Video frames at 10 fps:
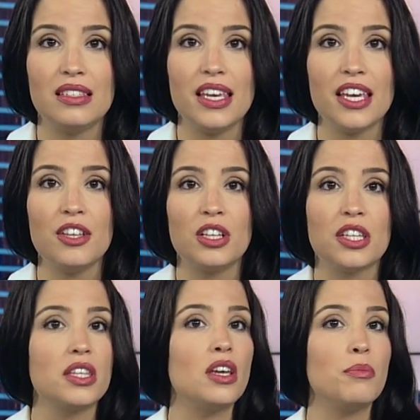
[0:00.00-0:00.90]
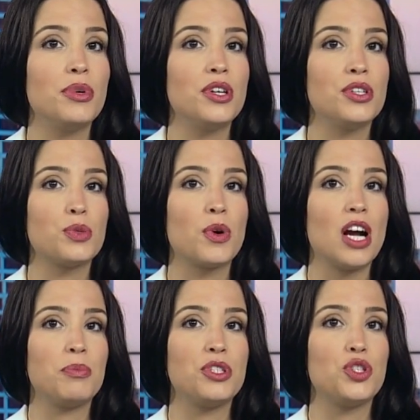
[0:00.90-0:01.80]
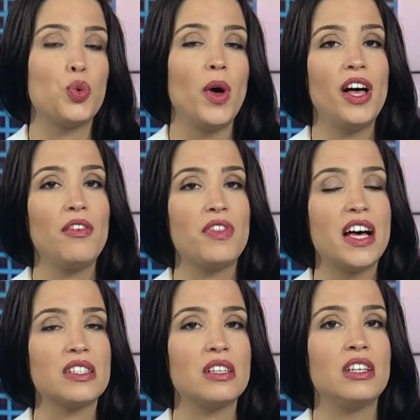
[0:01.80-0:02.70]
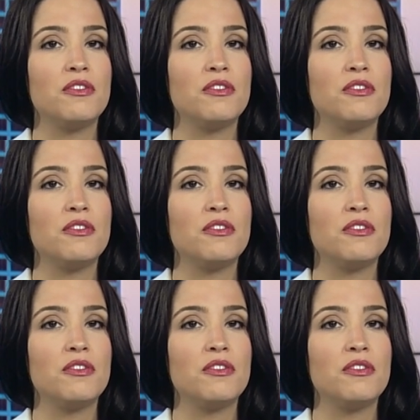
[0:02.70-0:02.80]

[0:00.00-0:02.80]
Taking a look at the numbers, we're up to 12,000